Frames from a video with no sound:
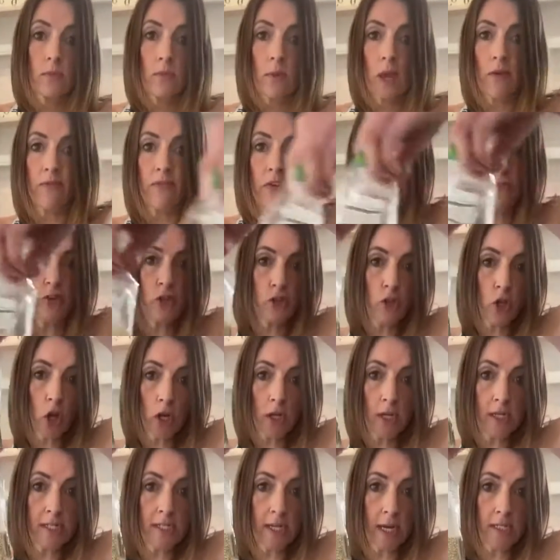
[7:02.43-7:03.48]
if you've just got
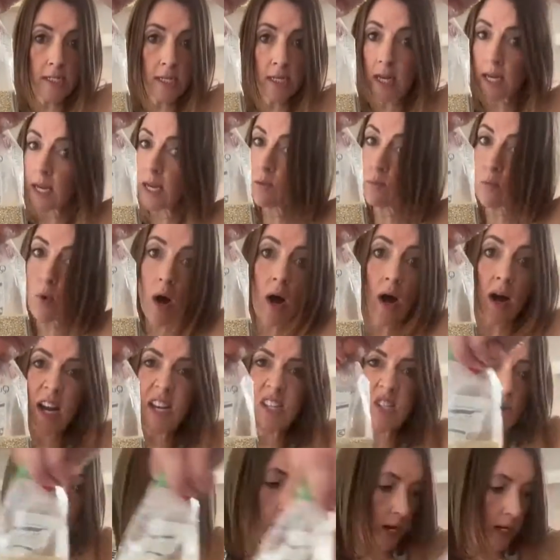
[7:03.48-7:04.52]
your standard quinoa,
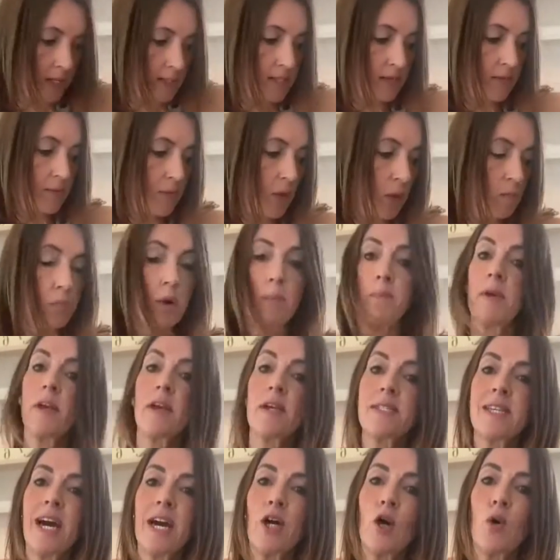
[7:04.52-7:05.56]
it's great. But
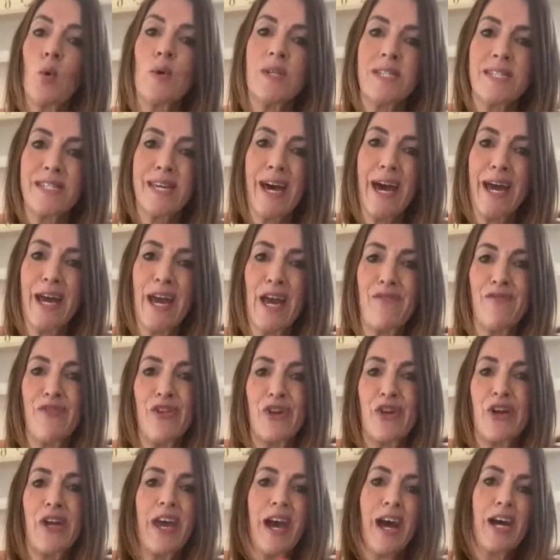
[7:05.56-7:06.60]
because I always say, if you
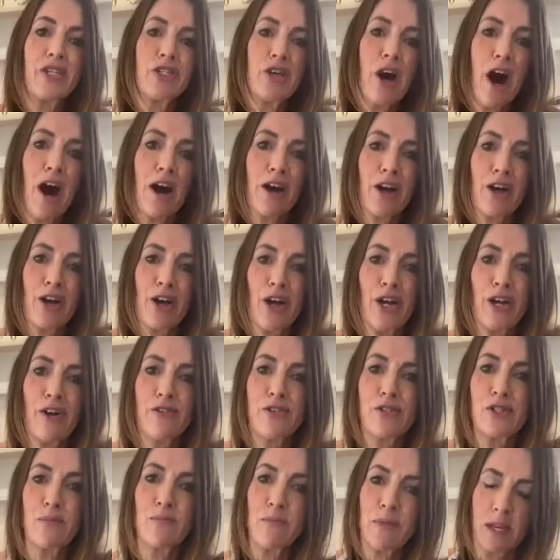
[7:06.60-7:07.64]
can get a darker colour or
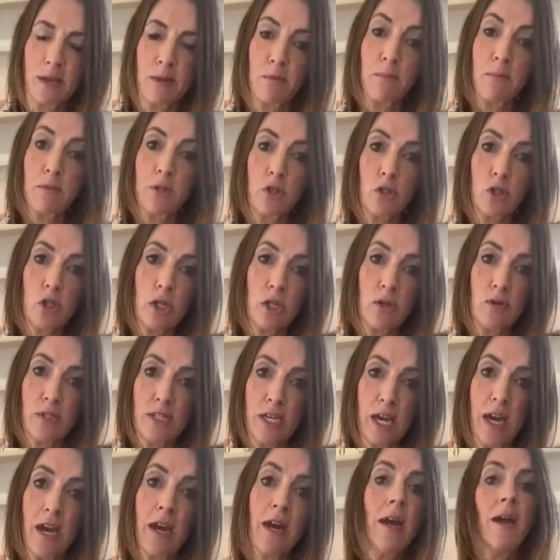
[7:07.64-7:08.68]
something, choose
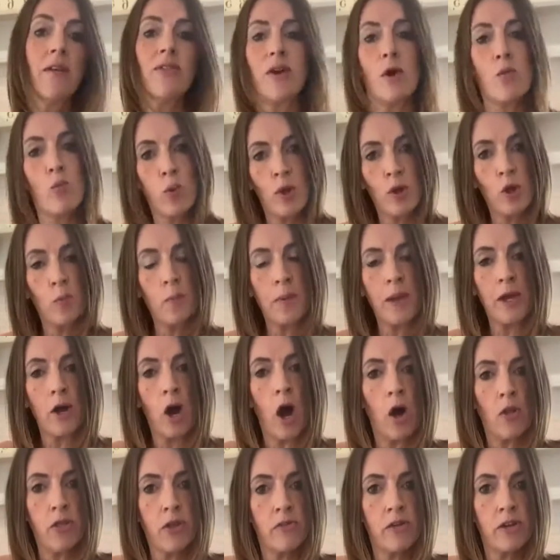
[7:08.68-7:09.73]
it. There will be
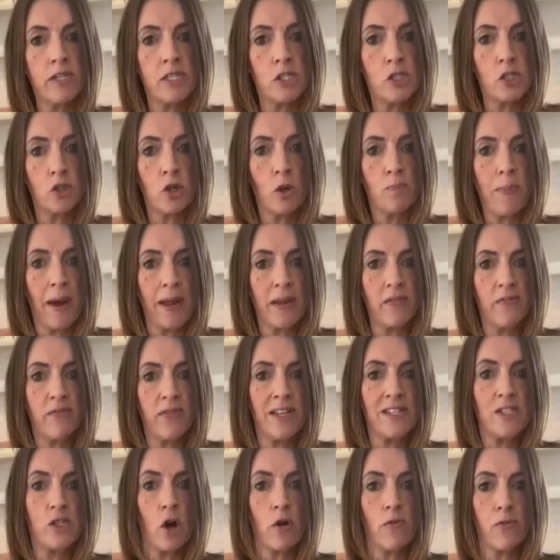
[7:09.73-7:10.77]
other additional
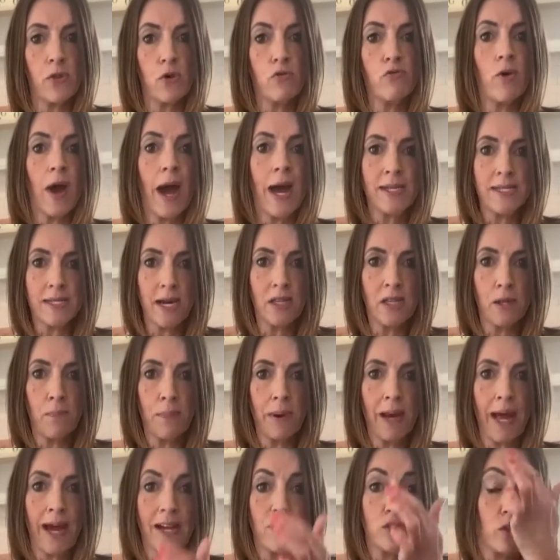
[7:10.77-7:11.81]
benefits of the red and the
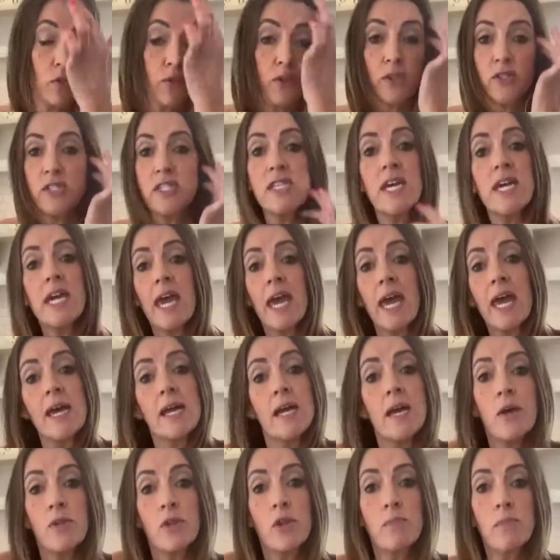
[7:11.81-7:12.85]
black. So if you see
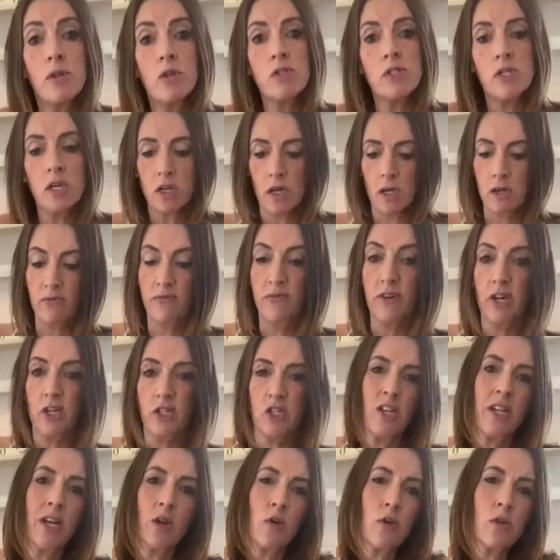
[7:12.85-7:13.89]
it, the multicoloured
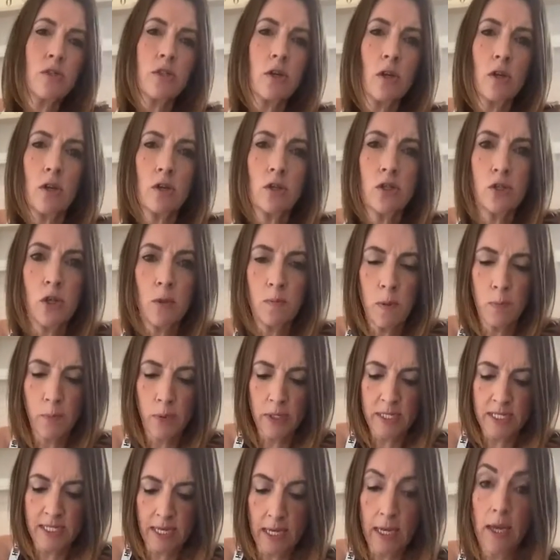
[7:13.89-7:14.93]
version, it also looks super
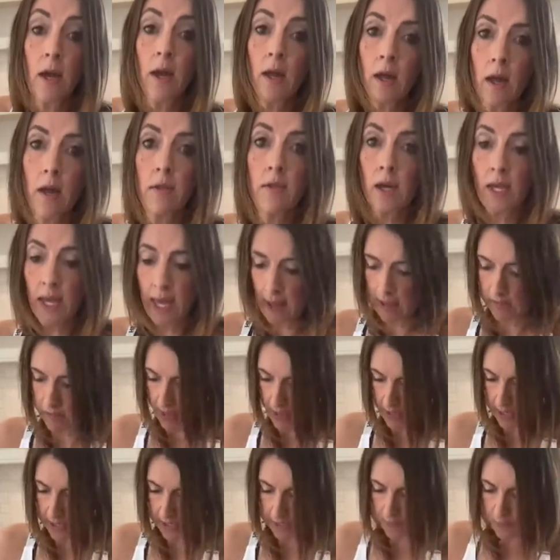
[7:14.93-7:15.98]
pretty, then get
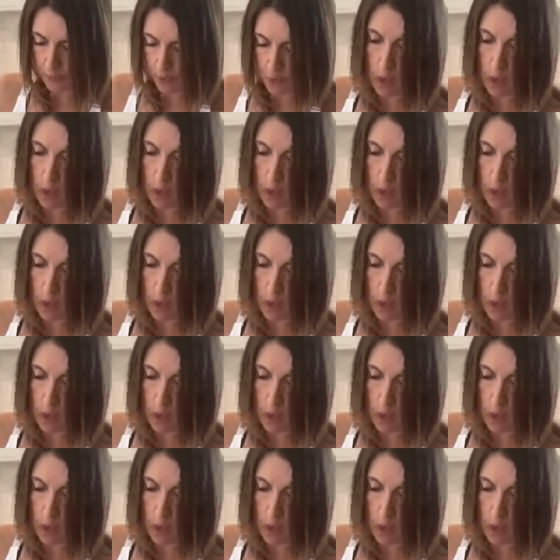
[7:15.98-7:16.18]
that.